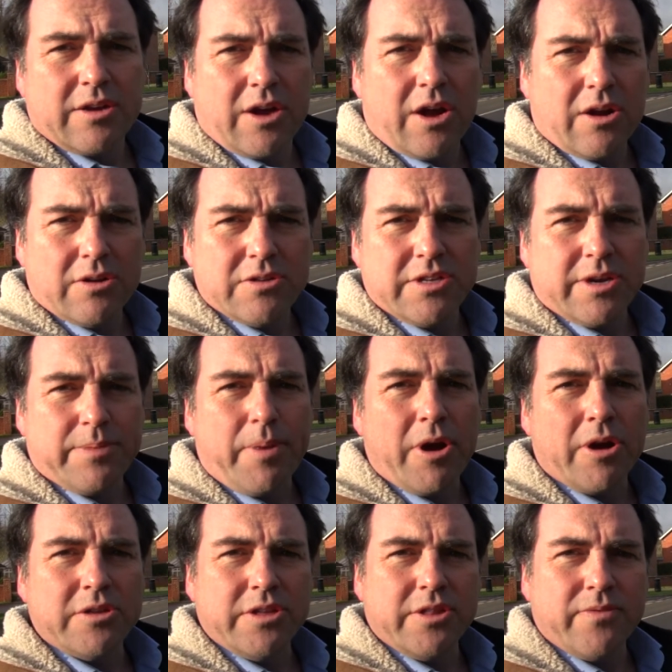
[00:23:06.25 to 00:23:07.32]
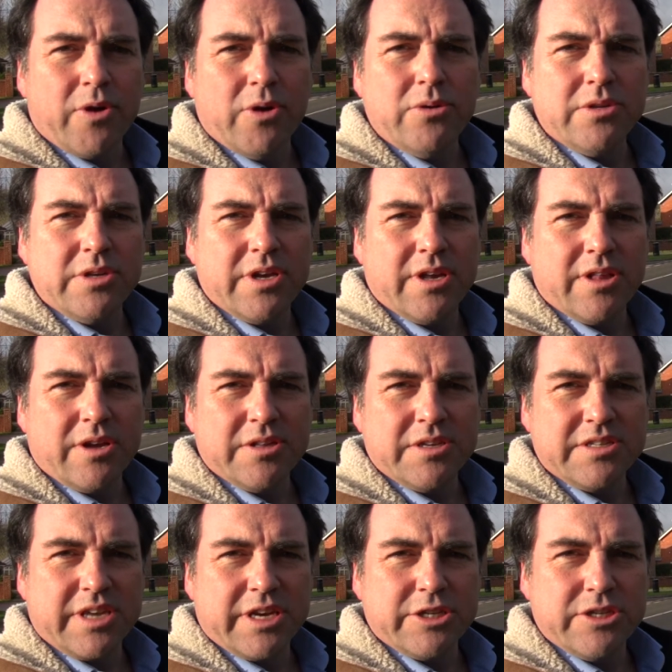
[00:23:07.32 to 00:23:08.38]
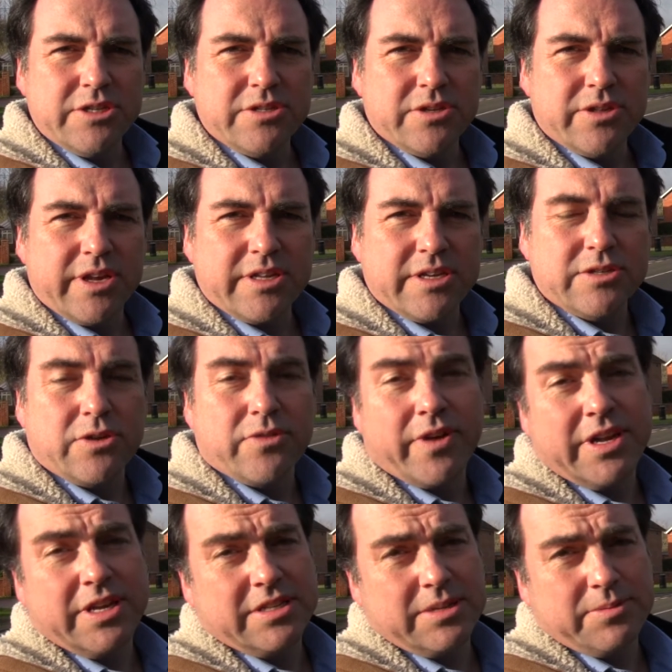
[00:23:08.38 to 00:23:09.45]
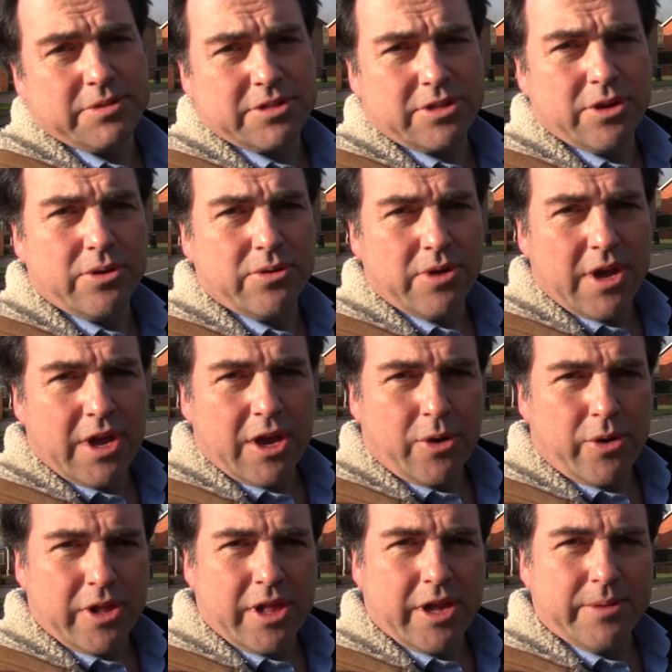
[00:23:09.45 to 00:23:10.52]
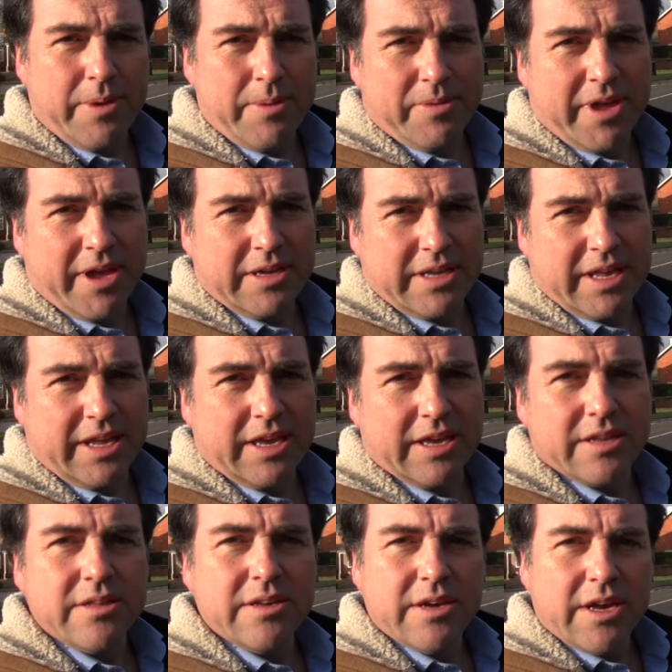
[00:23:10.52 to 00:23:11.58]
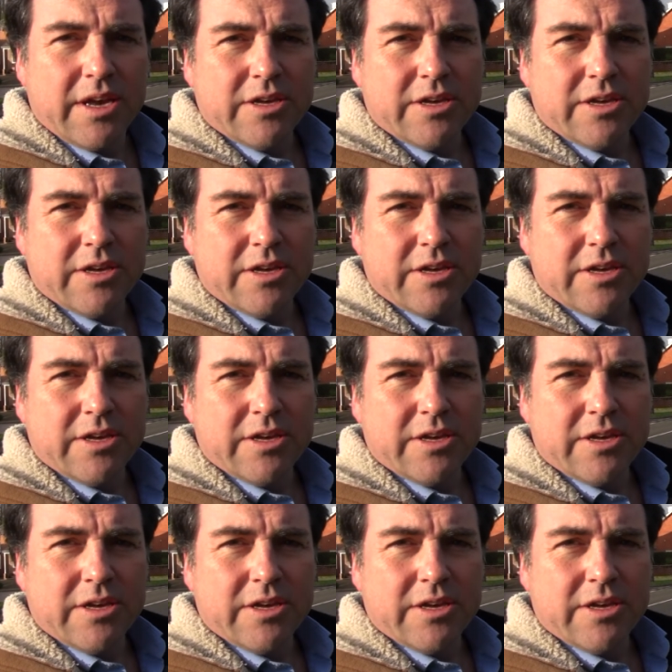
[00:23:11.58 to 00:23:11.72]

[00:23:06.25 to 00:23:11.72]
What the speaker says: cars that are parked on the road along this section, so that does already seem to slow quite a lot of people down getting in.